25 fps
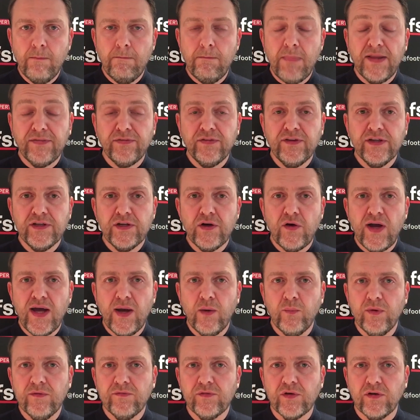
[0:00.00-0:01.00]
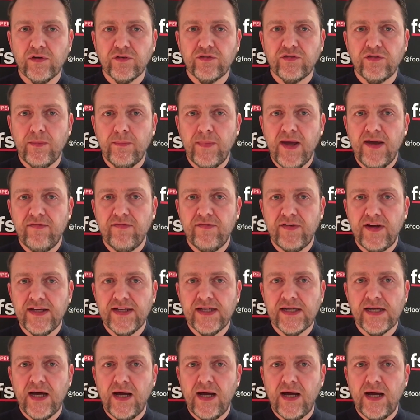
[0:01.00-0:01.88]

Monday night, we've got some FA